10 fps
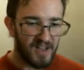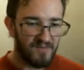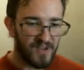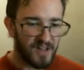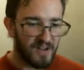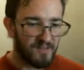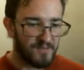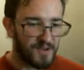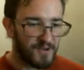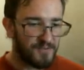I love the Glove
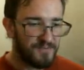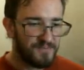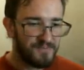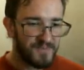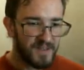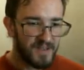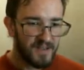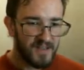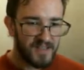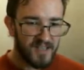of Doom.
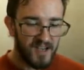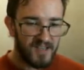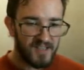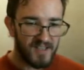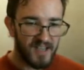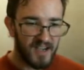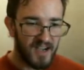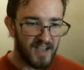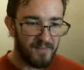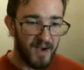It's honestly,
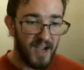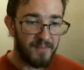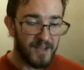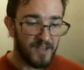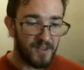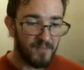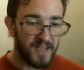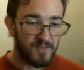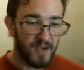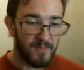uh, in my opinion, the
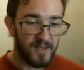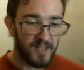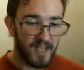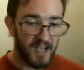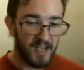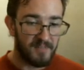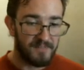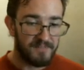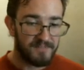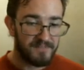best weapon in the game.
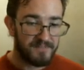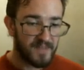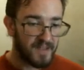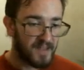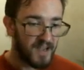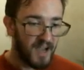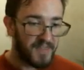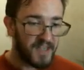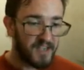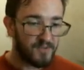I
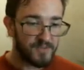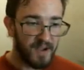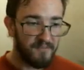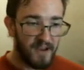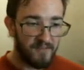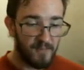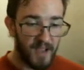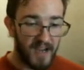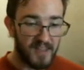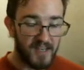think it was my favorite
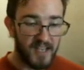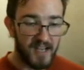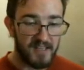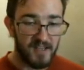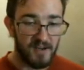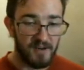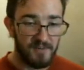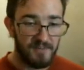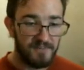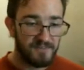back in the day, too.
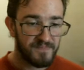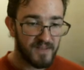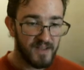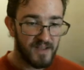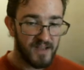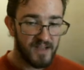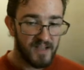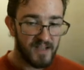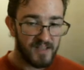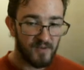
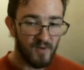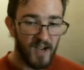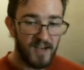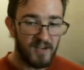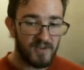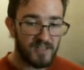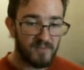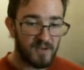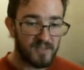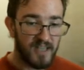Because the Rhino is
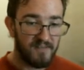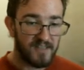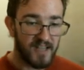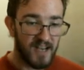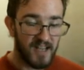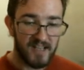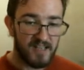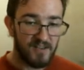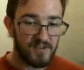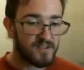the most devastating,
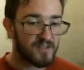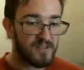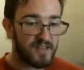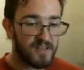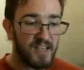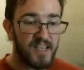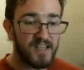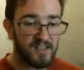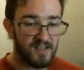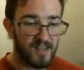deals
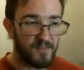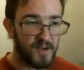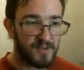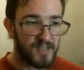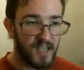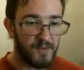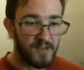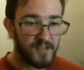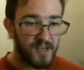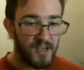easily the most damage.